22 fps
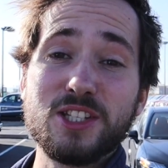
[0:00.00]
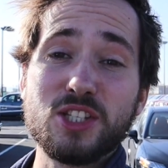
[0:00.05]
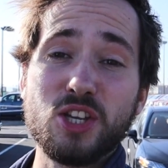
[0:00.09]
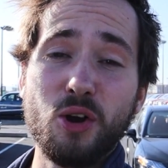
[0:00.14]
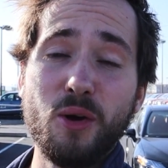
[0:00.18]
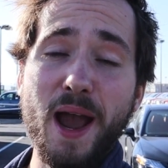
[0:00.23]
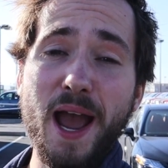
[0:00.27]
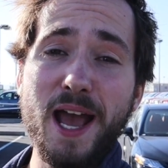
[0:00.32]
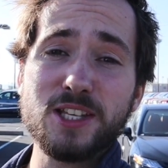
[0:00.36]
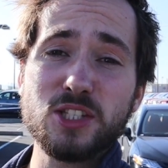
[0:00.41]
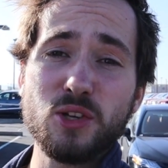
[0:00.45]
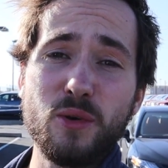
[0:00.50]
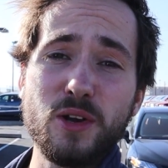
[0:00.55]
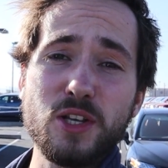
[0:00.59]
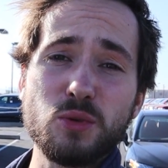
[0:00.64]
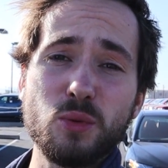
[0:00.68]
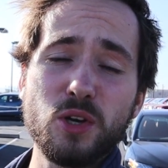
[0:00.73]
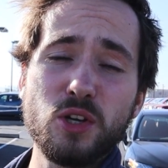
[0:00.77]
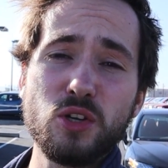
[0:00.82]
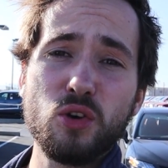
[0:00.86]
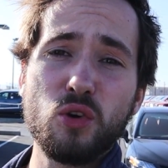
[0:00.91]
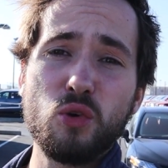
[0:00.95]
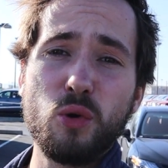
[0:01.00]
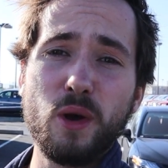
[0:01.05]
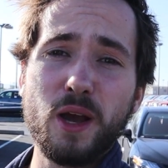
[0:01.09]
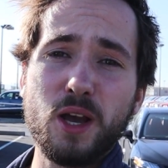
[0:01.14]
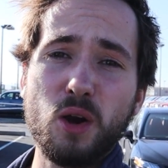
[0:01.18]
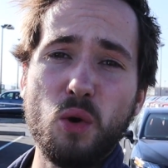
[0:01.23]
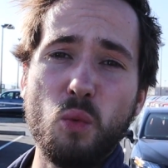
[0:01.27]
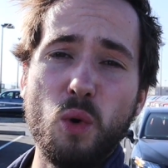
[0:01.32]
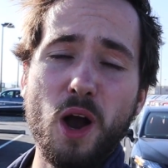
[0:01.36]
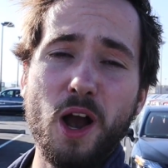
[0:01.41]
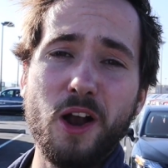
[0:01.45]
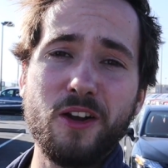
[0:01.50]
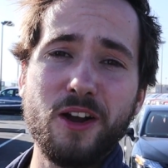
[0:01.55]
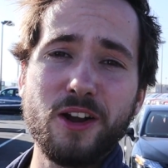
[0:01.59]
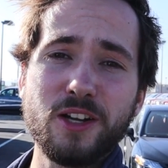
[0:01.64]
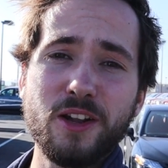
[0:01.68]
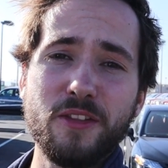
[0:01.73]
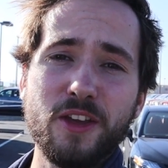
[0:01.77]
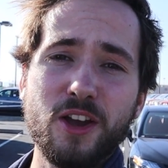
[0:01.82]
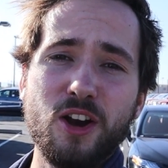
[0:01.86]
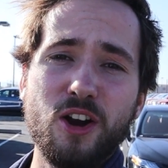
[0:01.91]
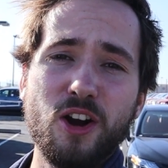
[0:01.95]
So as always, we're gonna do a quick walk around
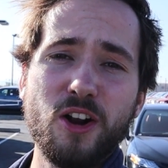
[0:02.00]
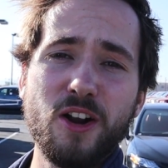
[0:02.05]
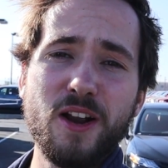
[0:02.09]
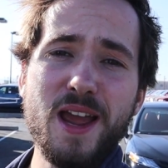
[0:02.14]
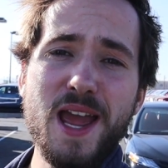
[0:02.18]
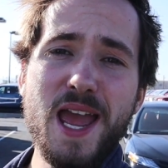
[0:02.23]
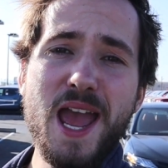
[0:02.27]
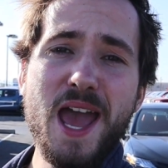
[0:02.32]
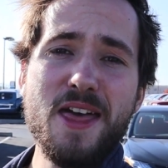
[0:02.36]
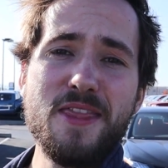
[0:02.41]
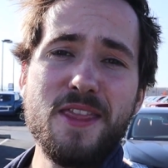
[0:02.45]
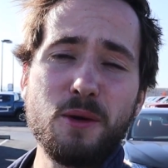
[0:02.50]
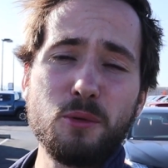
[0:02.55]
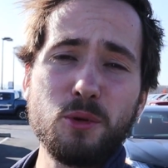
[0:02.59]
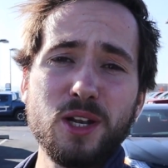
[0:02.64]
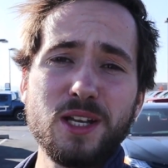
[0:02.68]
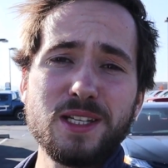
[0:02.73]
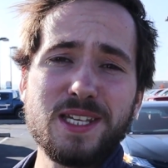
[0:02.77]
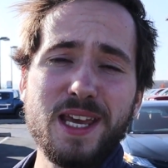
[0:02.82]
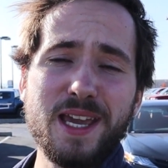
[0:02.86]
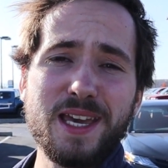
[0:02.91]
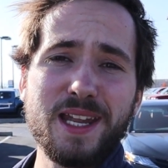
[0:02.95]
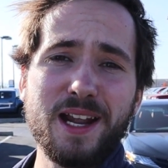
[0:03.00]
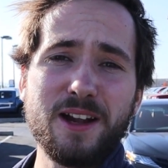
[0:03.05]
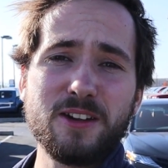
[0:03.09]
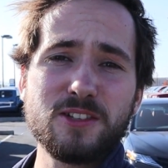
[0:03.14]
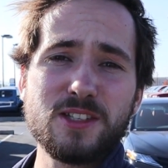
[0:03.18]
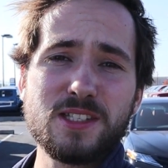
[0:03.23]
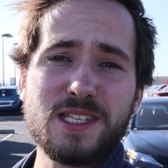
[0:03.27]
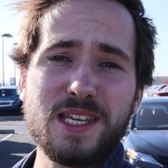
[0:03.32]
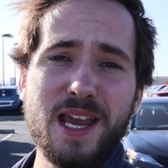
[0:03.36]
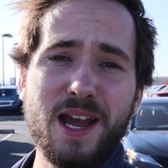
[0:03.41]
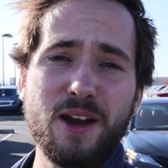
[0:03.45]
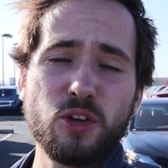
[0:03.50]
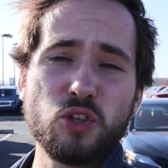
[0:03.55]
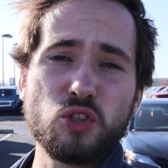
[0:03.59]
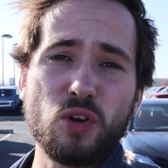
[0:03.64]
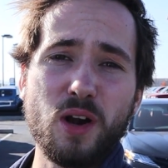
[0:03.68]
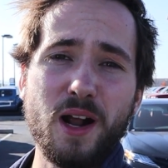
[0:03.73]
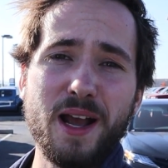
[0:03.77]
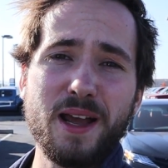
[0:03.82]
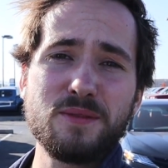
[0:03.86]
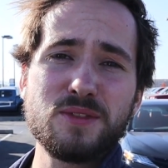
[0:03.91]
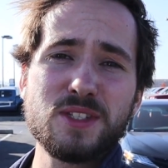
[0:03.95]
on the car, then we're gonna take it out to see how it
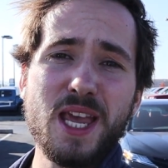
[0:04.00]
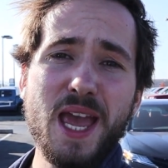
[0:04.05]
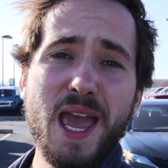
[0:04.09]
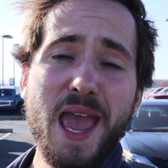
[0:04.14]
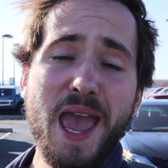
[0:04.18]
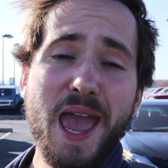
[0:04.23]
drives.